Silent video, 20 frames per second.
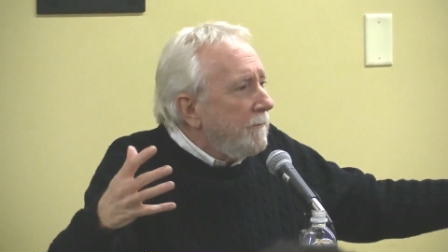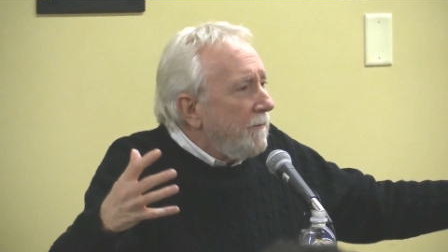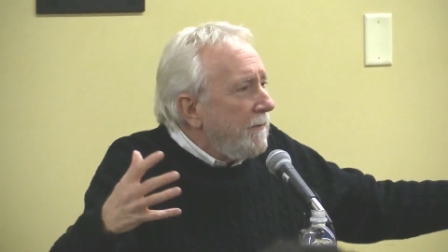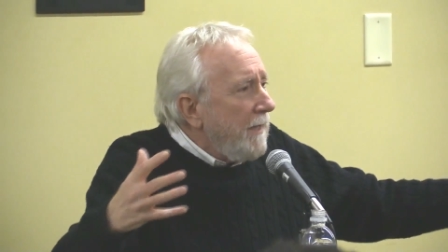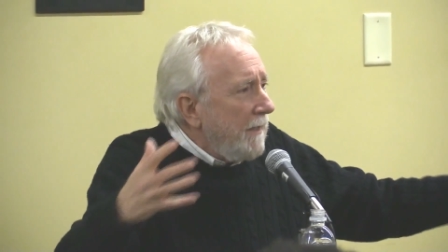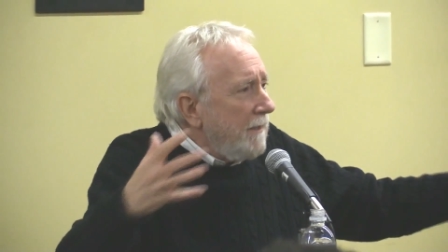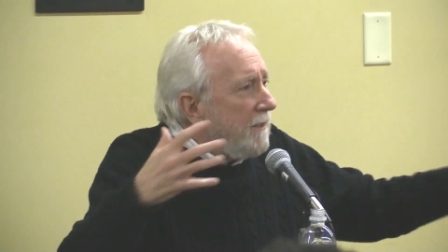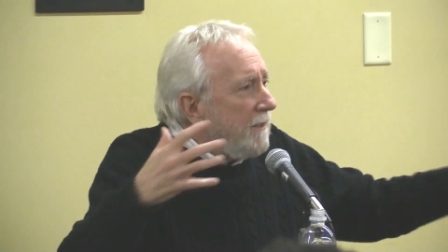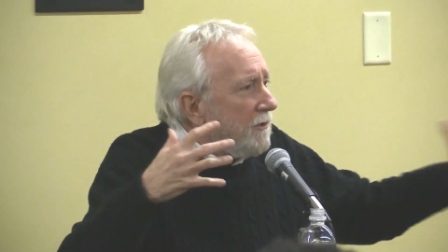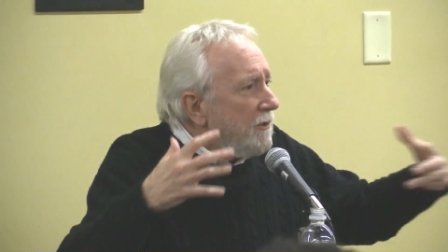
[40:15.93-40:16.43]

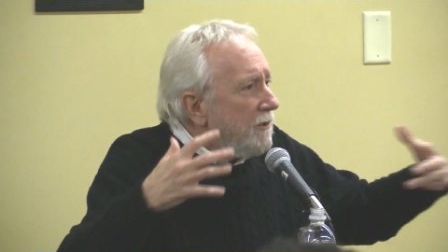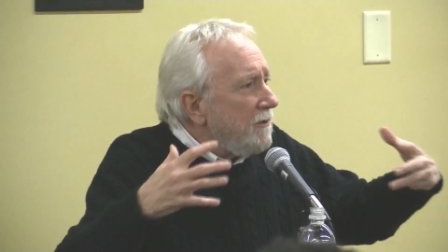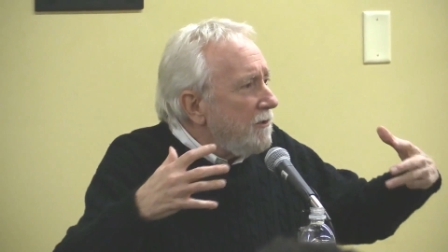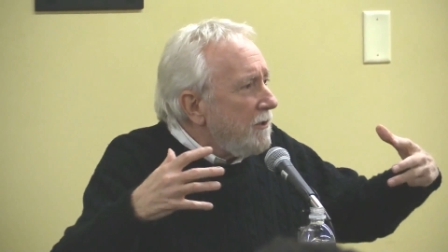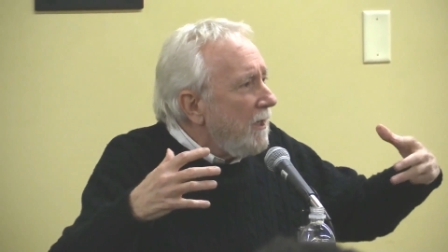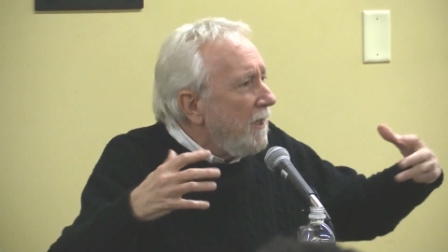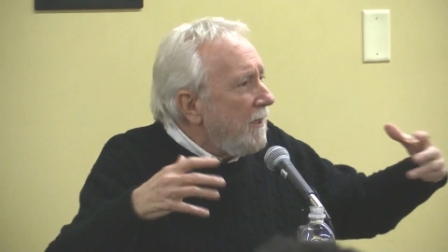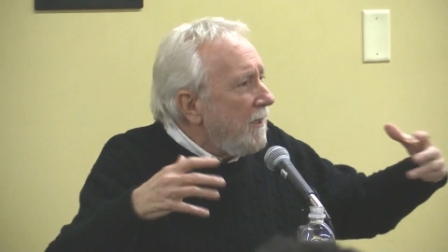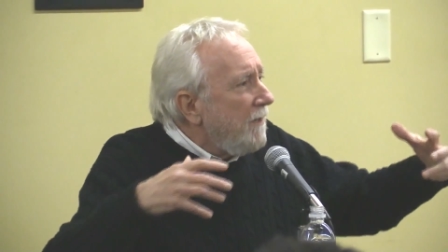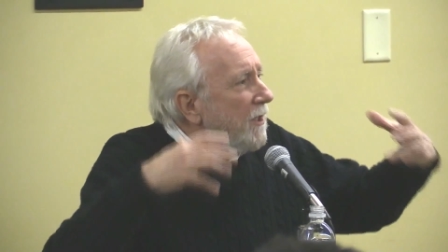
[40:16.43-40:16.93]
that is to
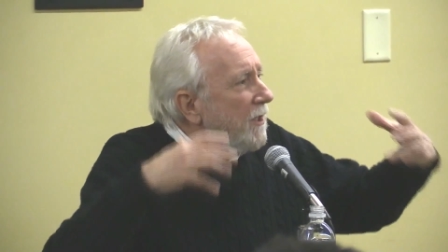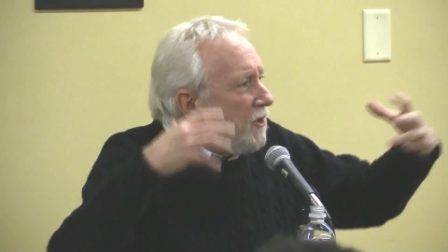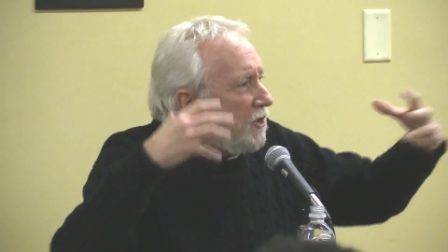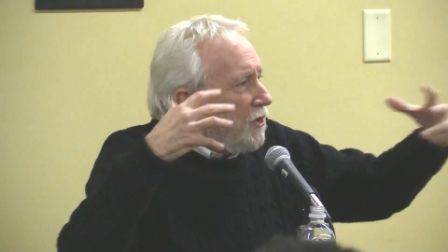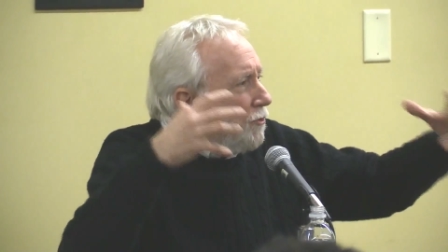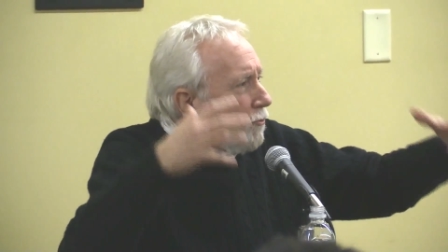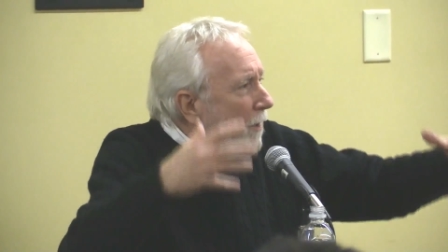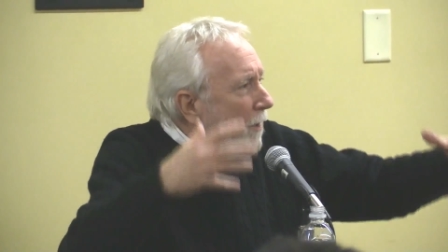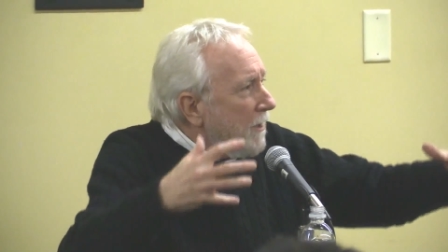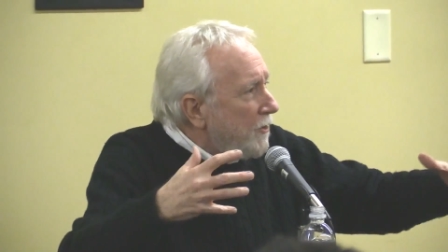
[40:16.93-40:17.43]
say, the
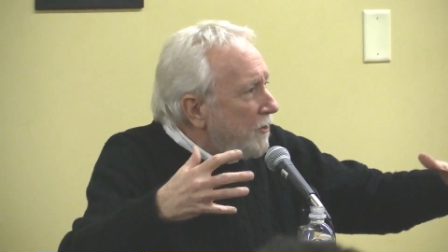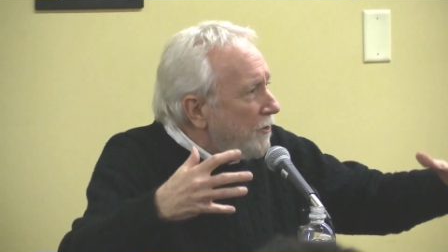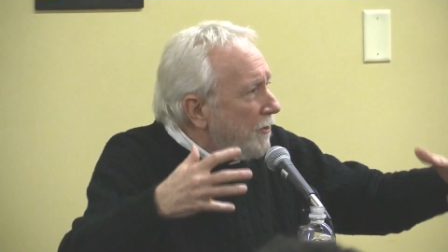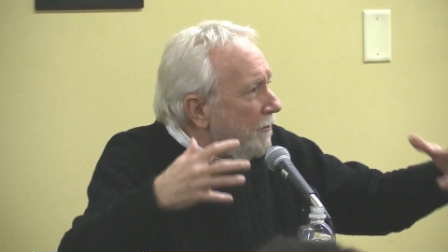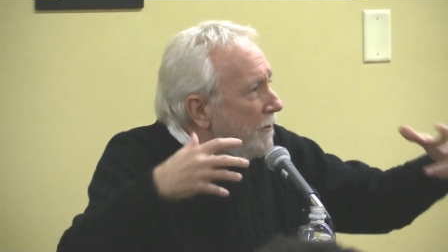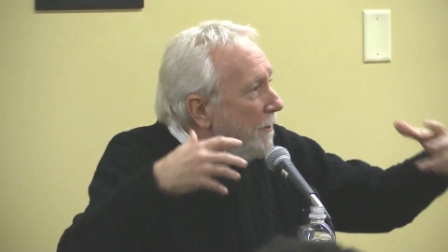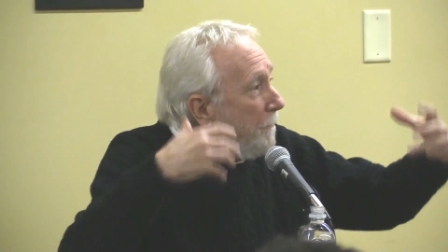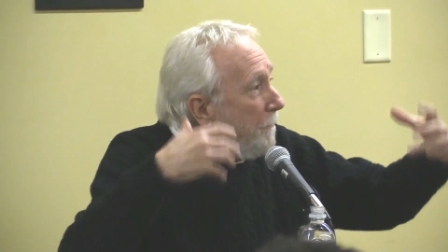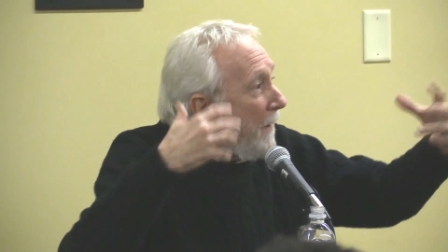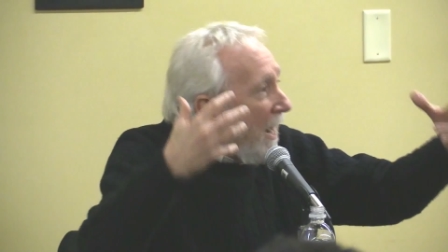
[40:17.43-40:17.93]

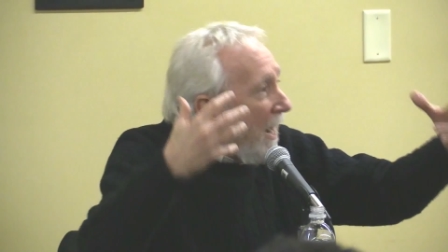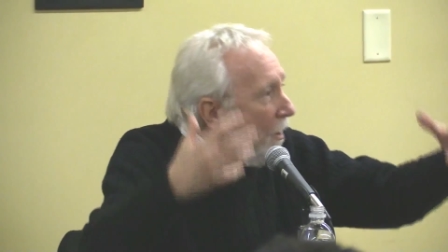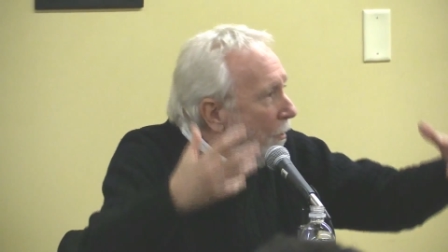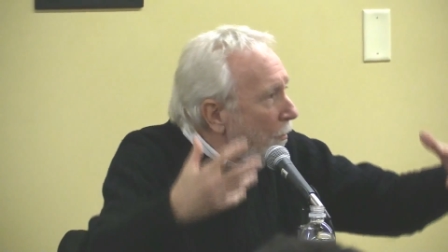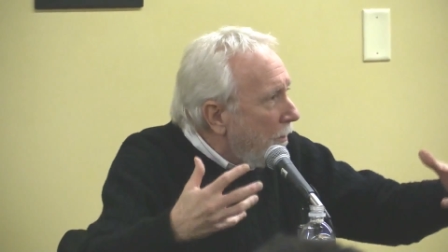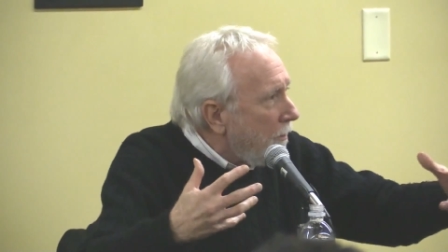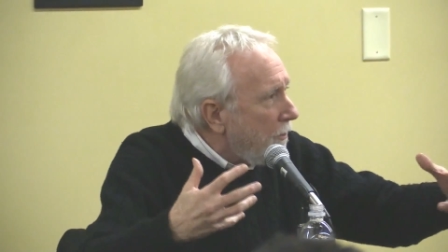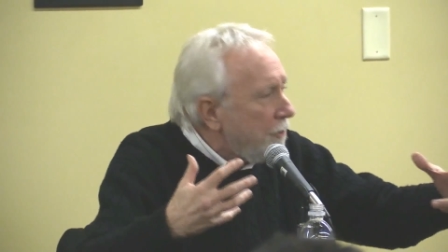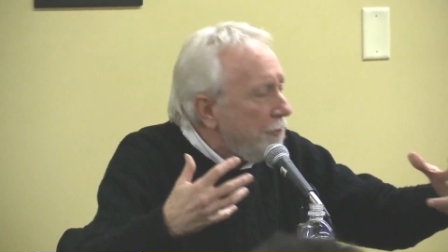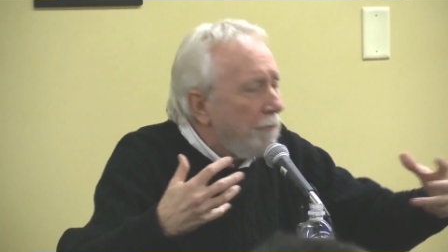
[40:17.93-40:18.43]
structure, the
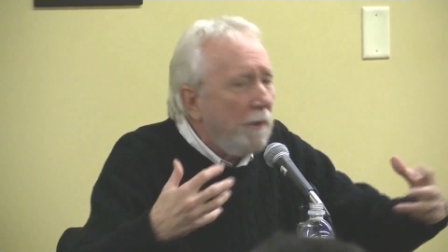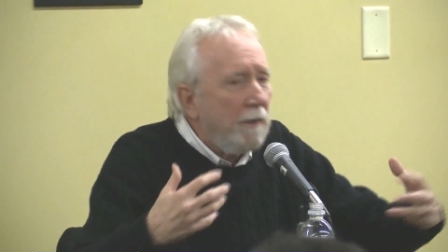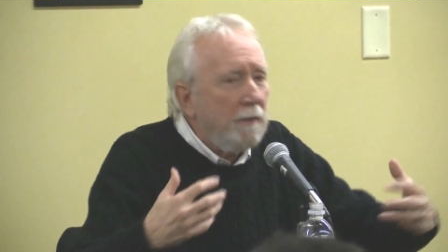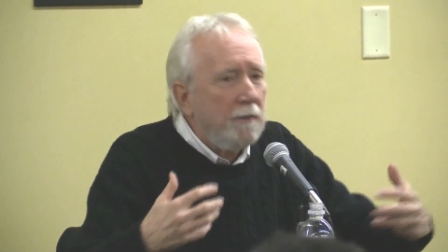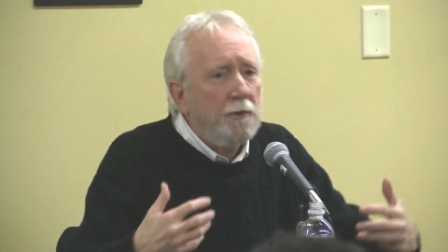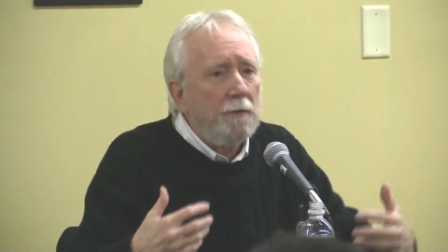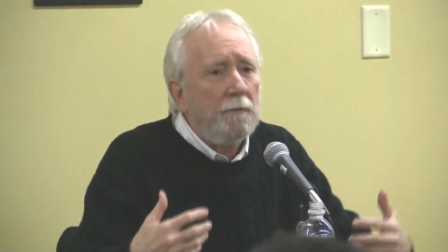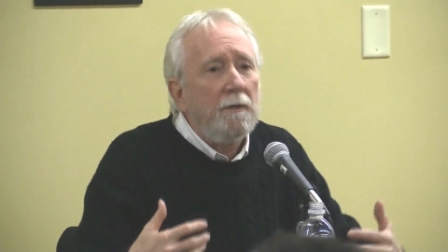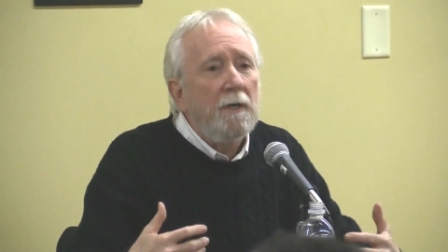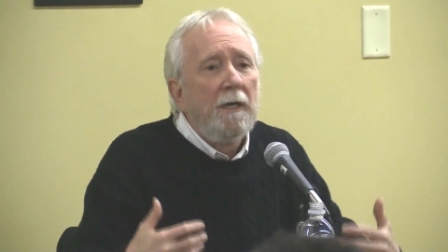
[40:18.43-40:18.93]
power
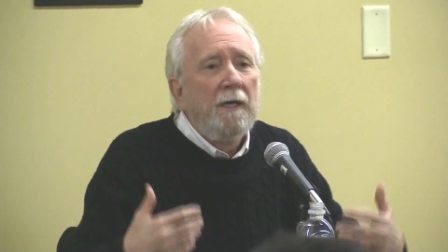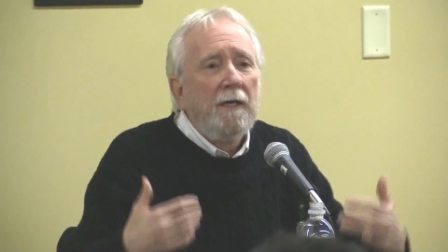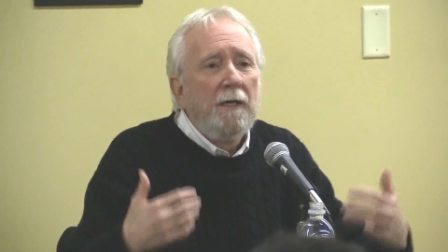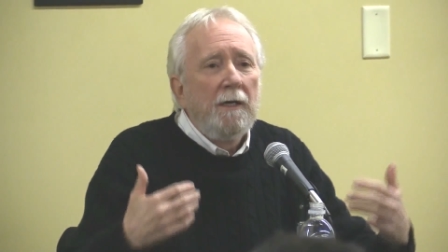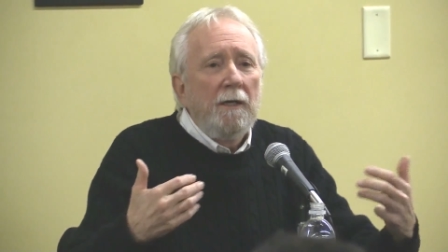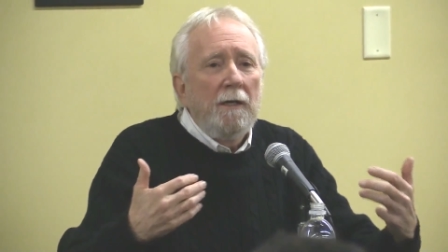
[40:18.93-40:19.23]
structure